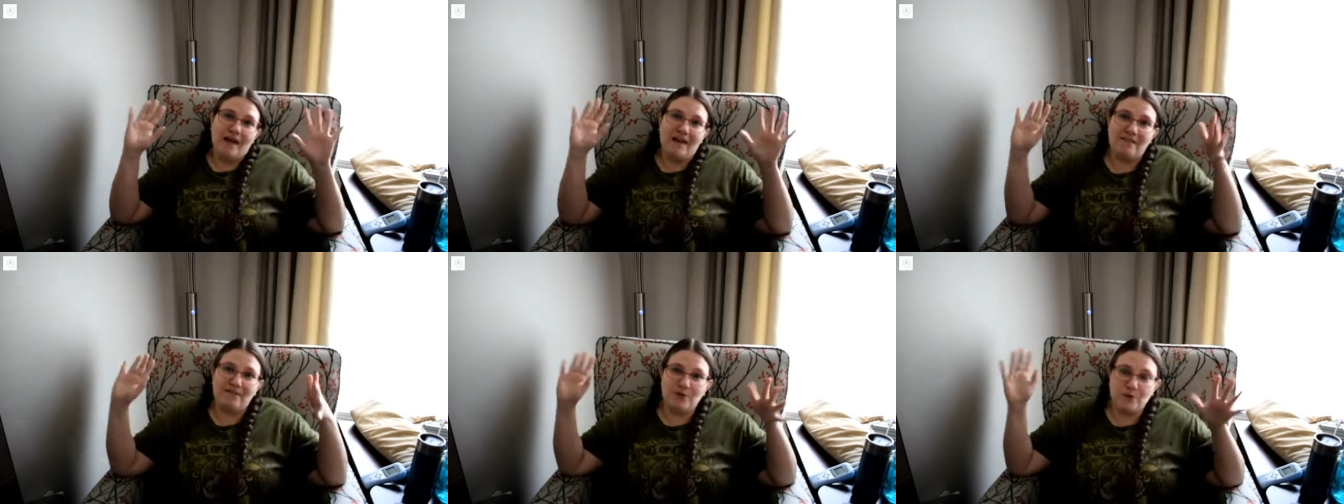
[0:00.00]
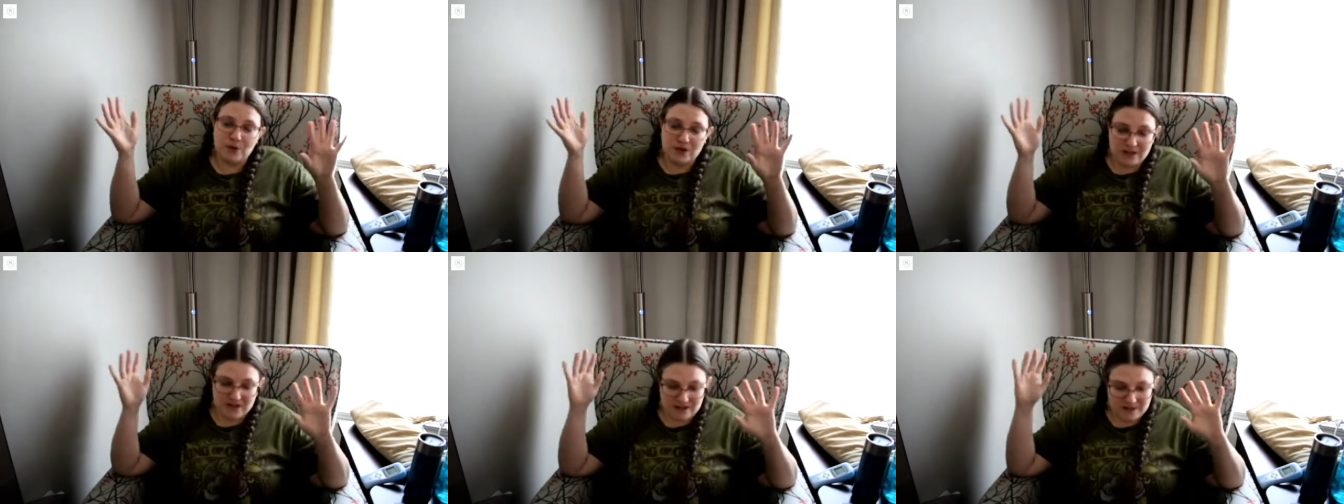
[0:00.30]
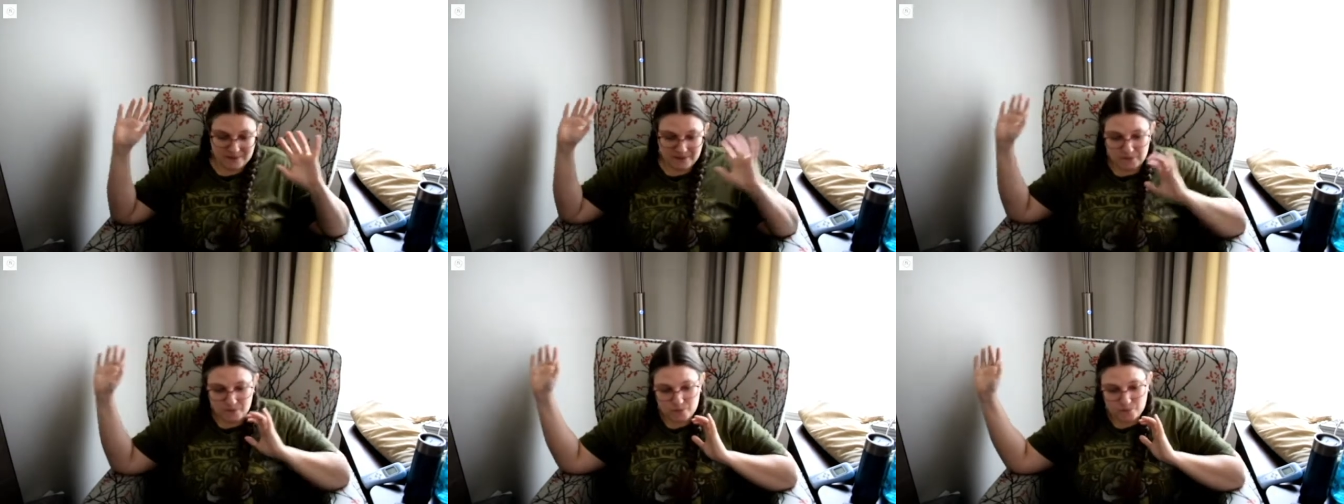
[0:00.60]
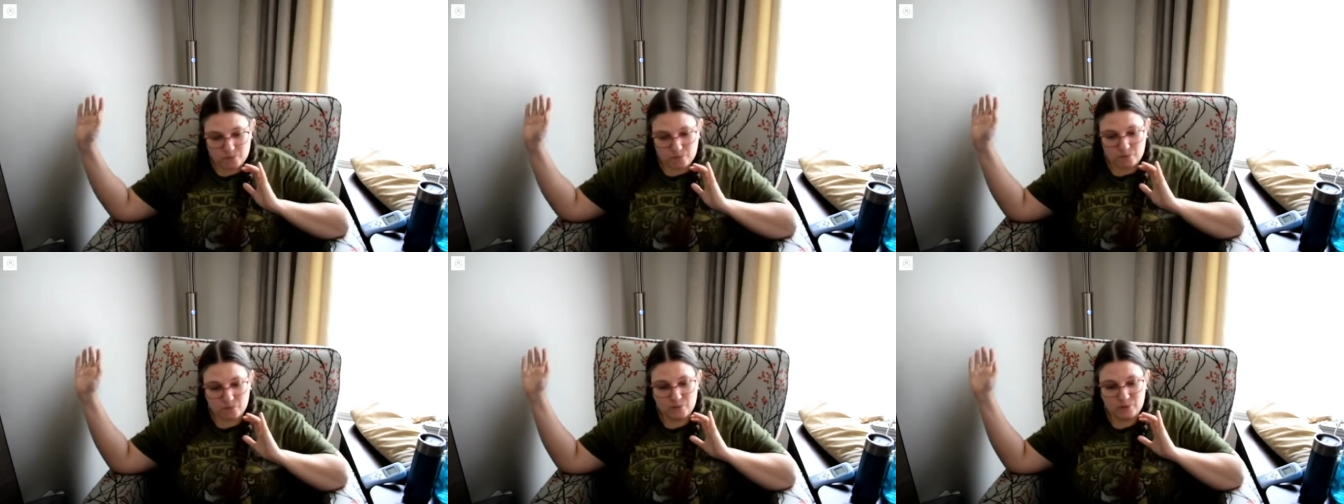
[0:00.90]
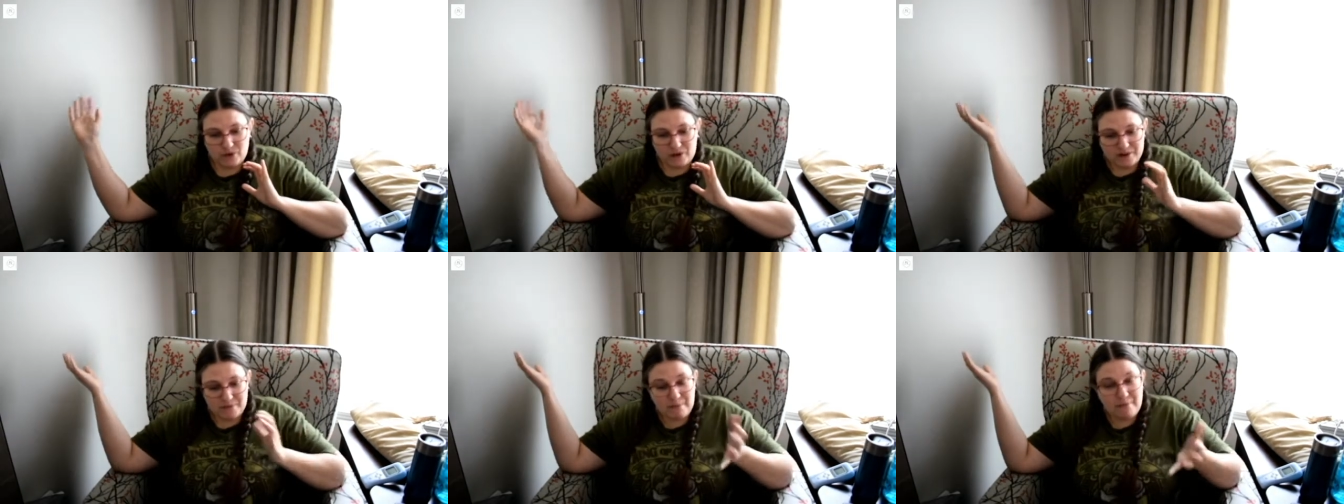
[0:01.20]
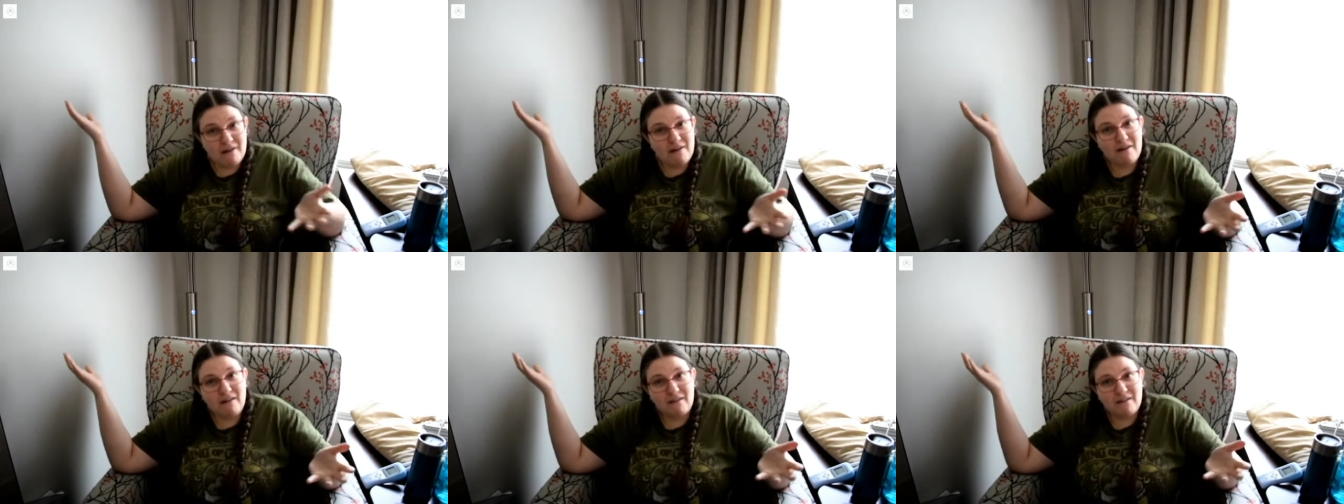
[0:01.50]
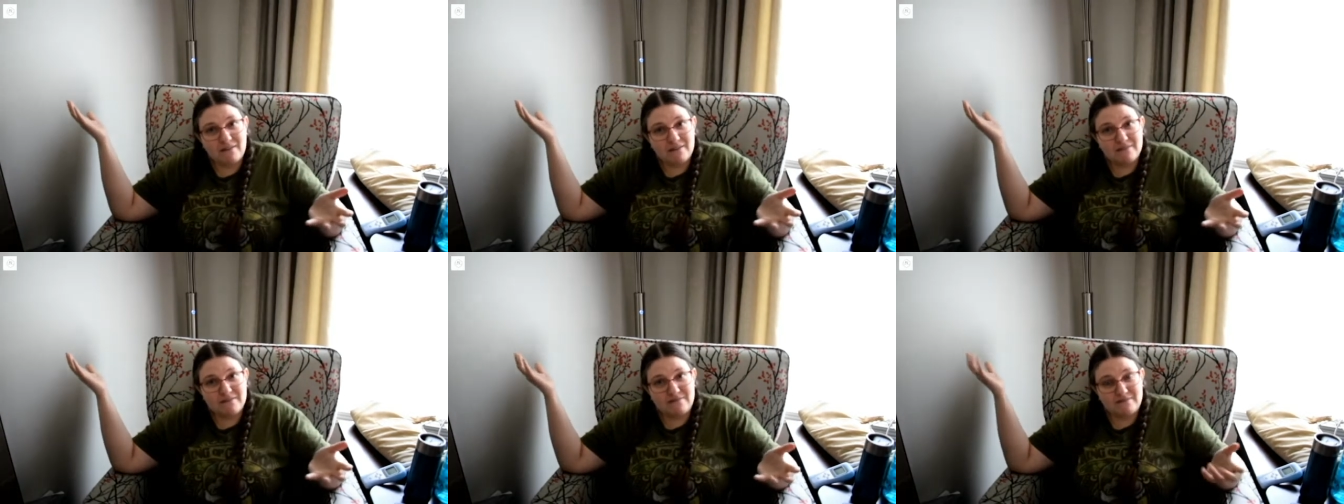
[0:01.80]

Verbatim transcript: Hey everyone, welcome back.